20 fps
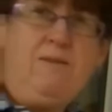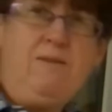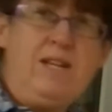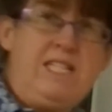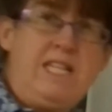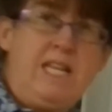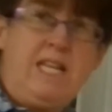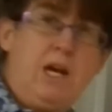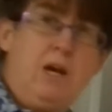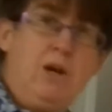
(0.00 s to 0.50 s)

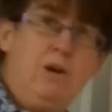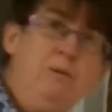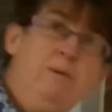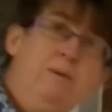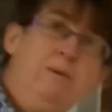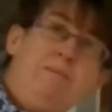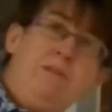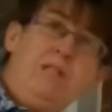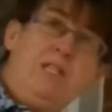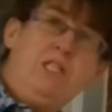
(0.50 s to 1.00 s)
video
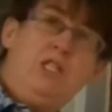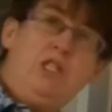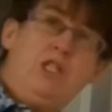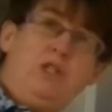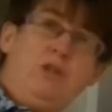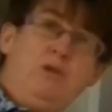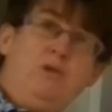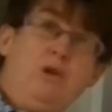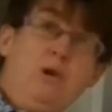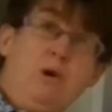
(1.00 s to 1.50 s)
to
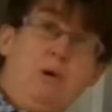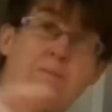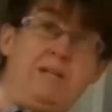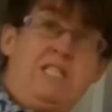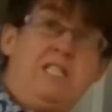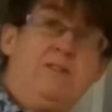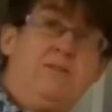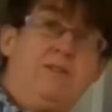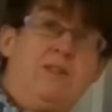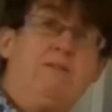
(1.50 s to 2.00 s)
do your
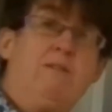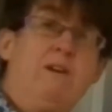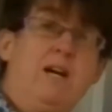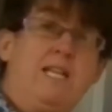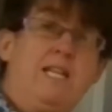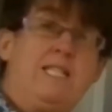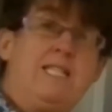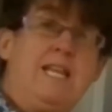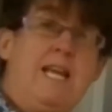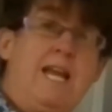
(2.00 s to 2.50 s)
bit of the
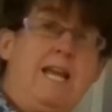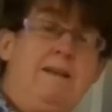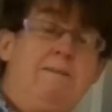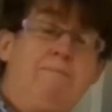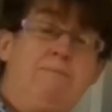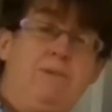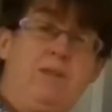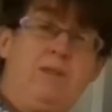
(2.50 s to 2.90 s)
writing